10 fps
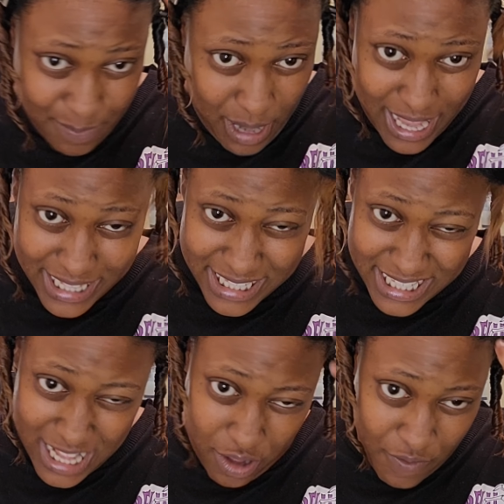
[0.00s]
it by
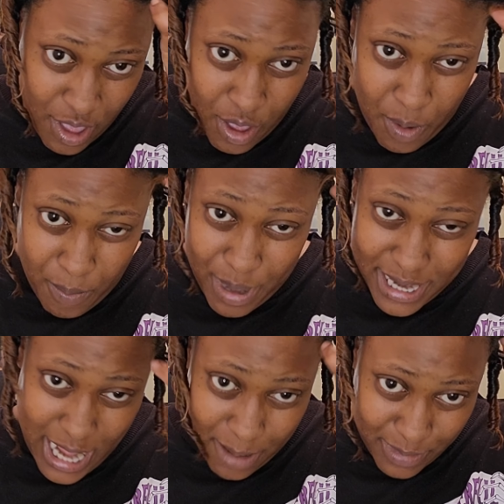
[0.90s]
itself,
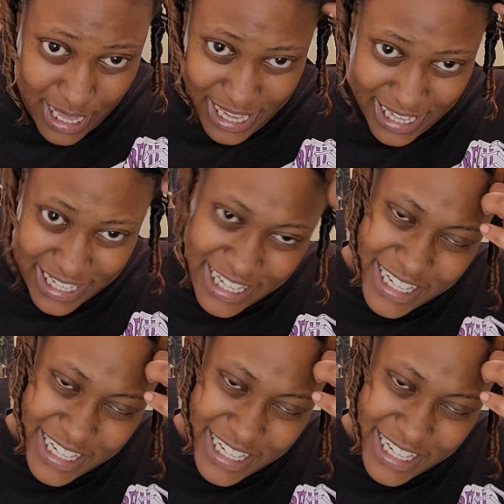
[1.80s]
but I'm like,